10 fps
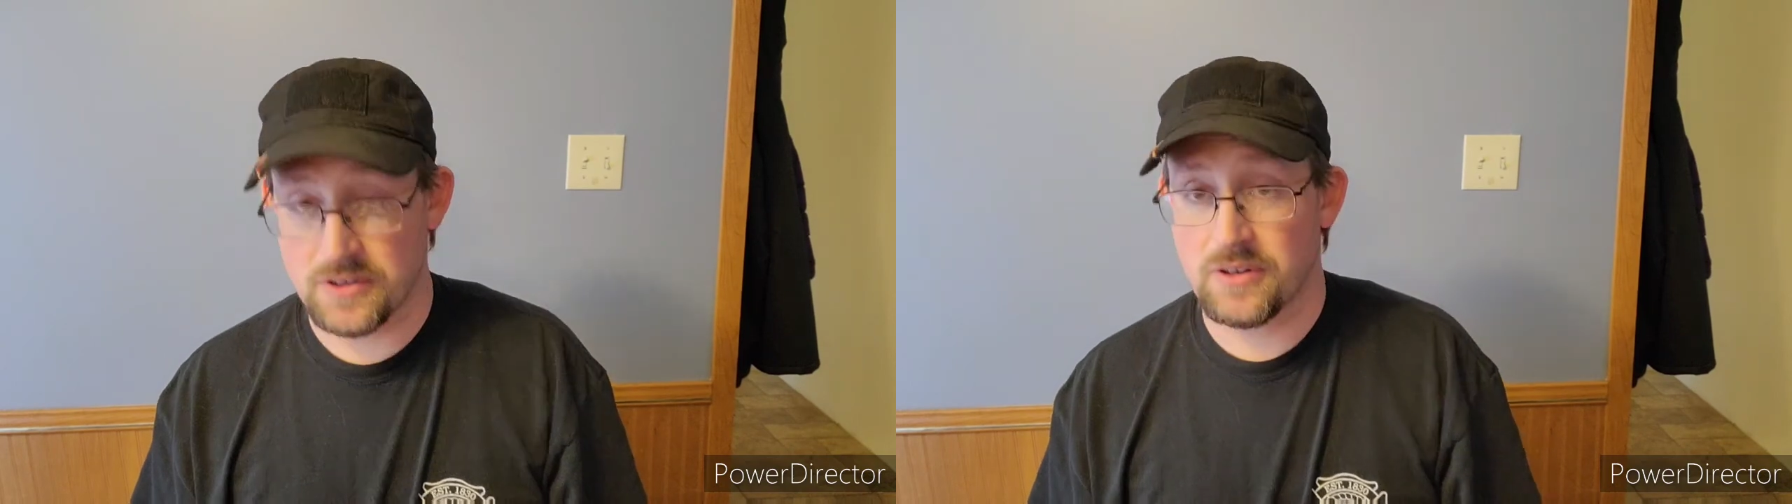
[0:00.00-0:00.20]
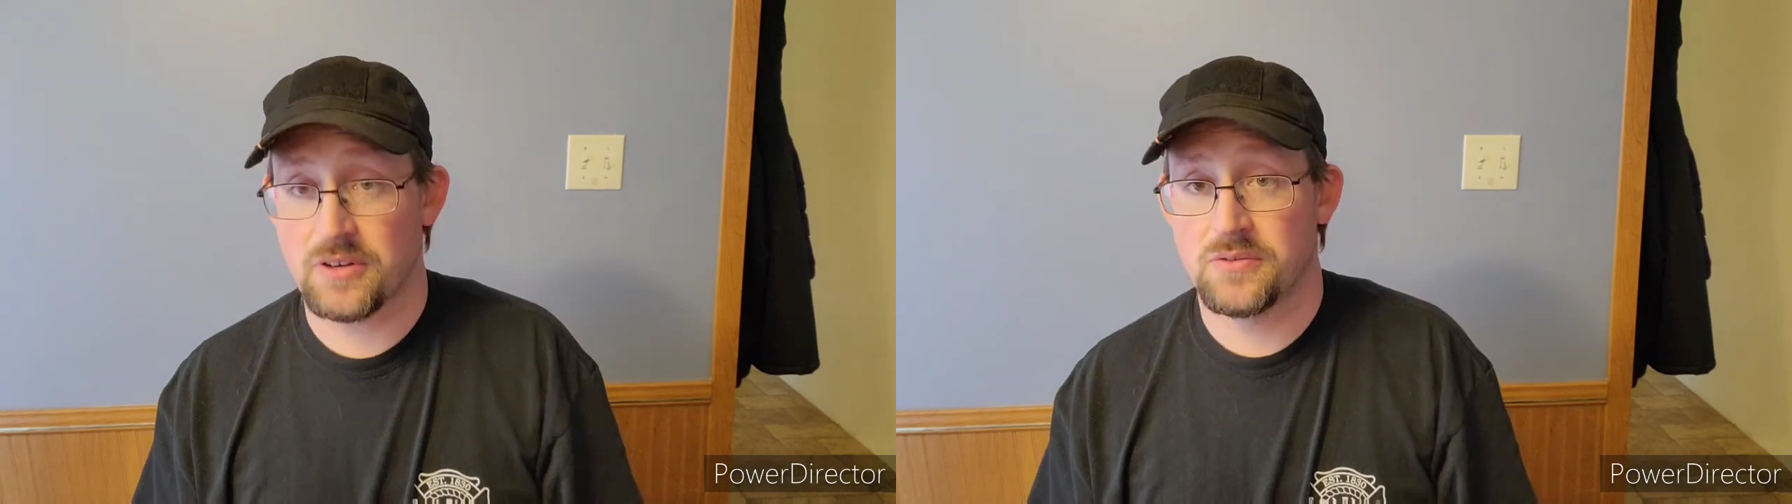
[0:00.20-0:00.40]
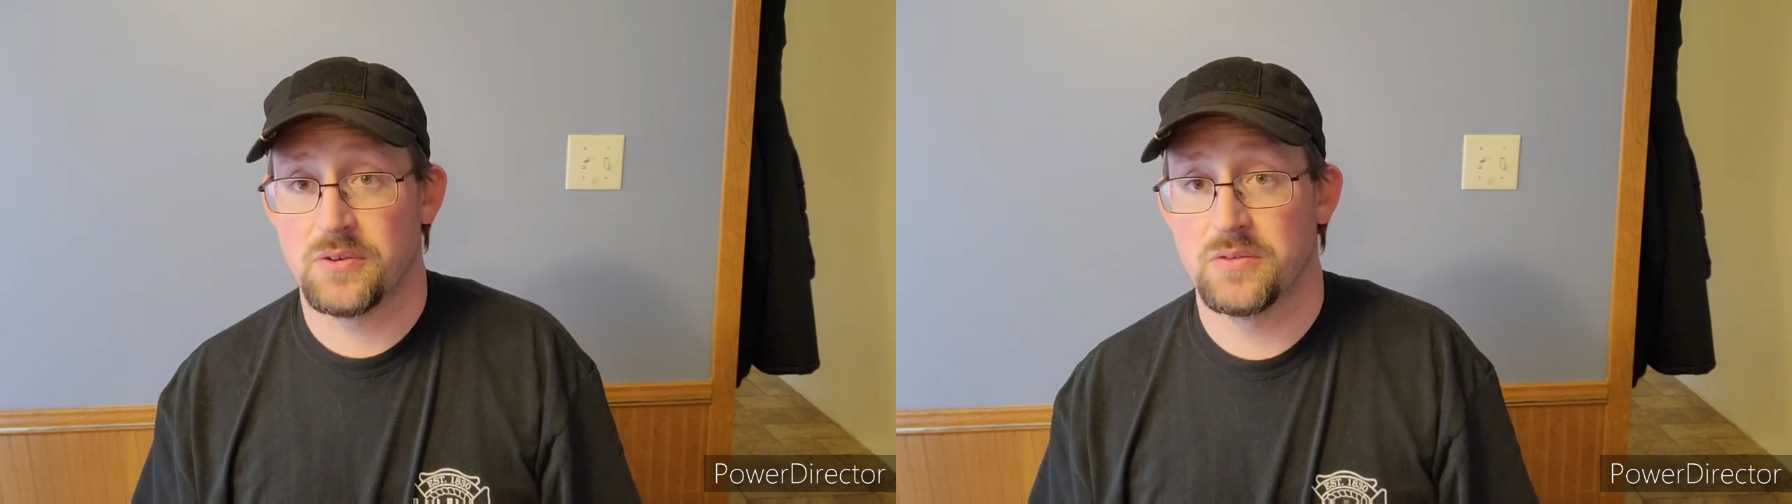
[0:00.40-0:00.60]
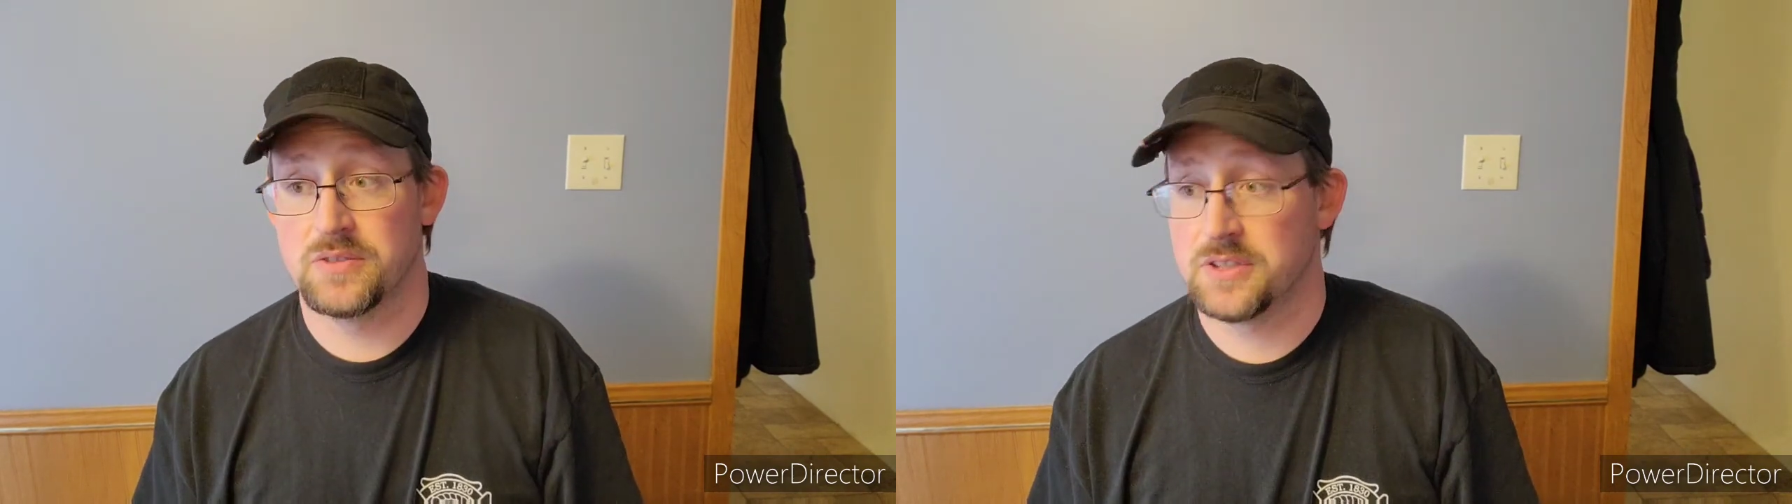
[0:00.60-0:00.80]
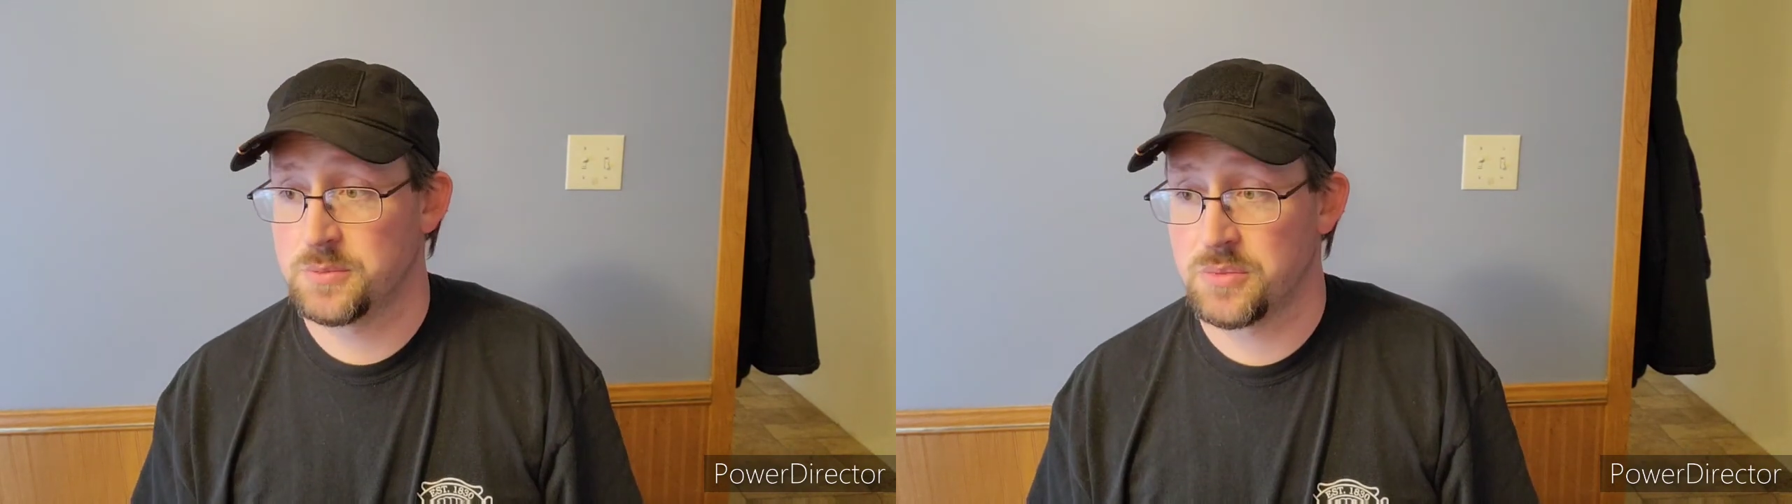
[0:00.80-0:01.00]
enough over
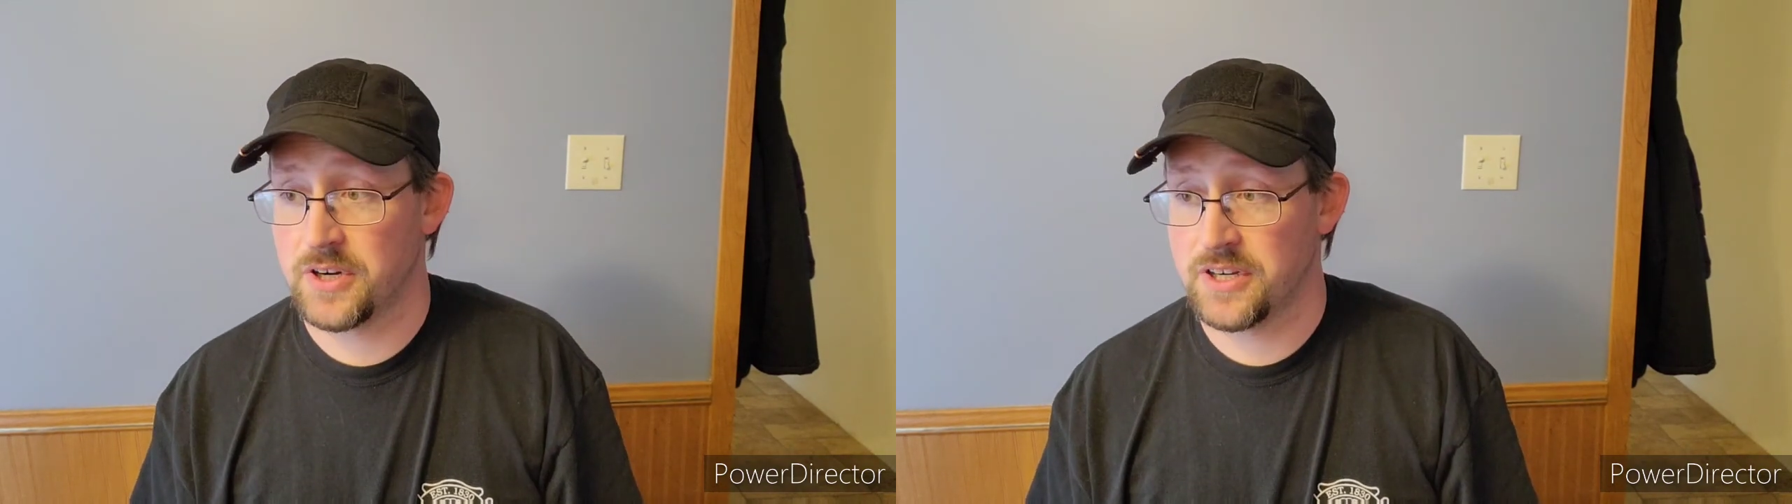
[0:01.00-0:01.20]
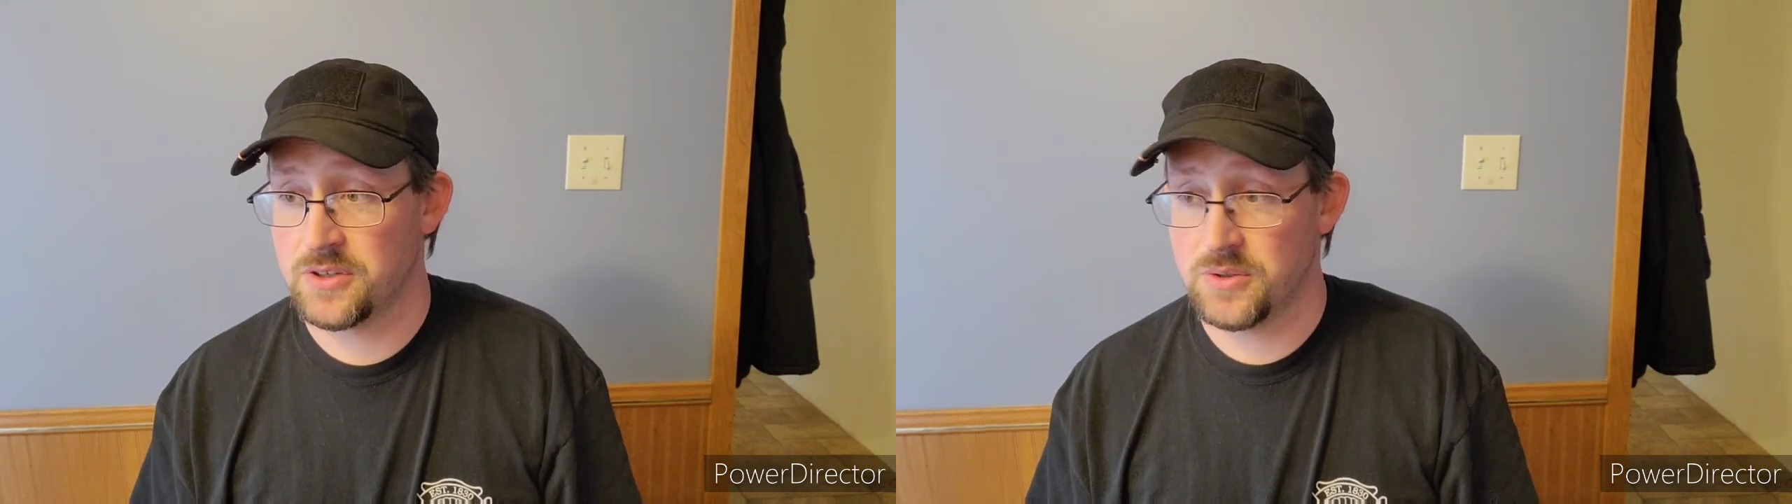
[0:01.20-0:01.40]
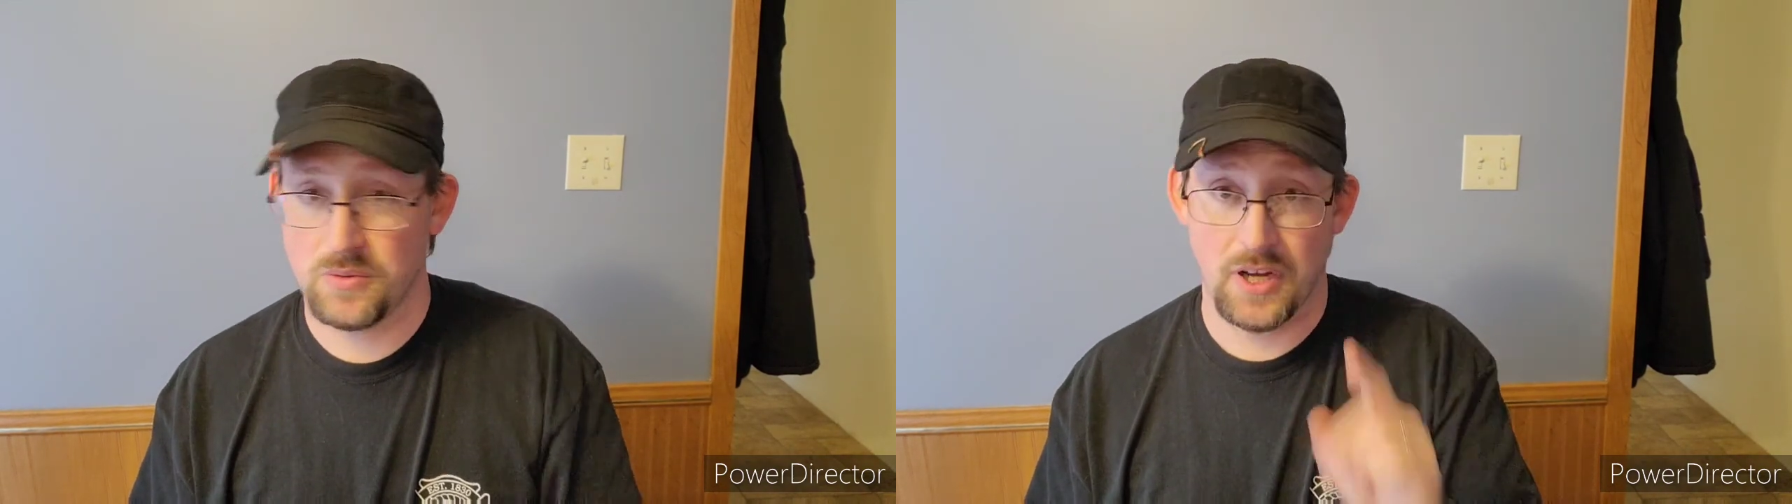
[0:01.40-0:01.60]
this break to